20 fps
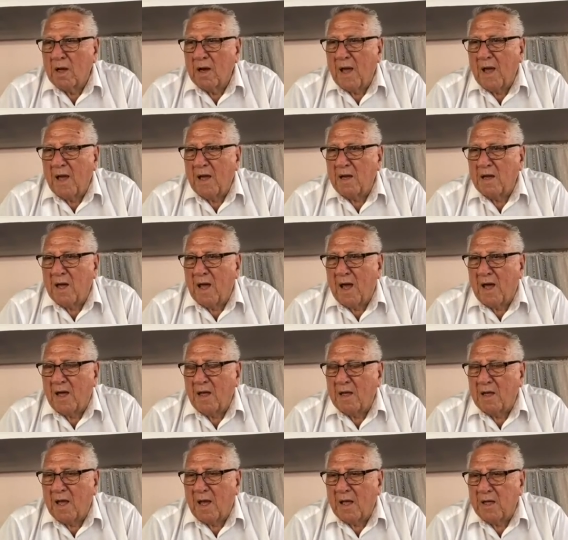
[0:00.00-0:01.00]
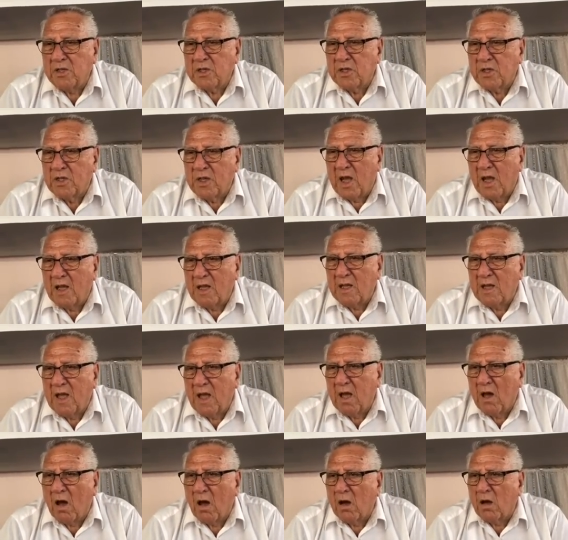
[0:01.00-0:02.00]
they they they they
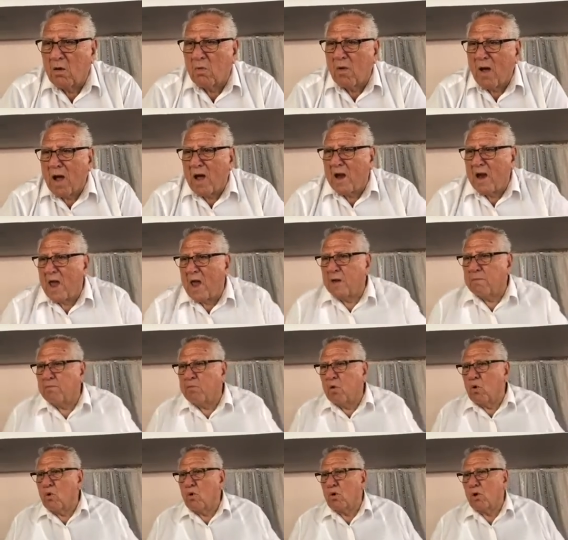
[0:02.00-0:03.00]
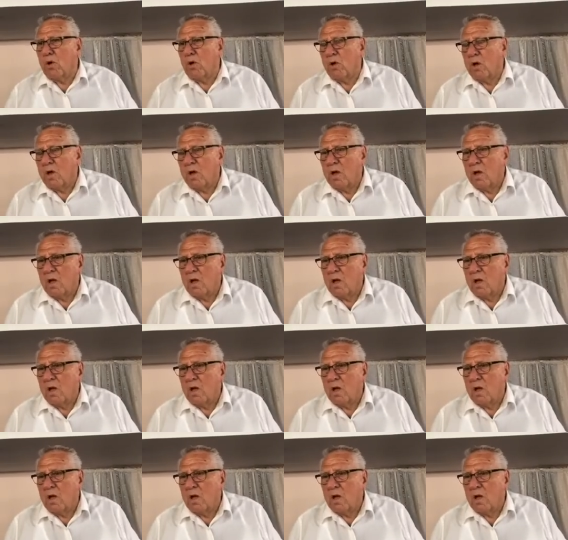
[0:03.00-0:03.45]
they hung around that pool,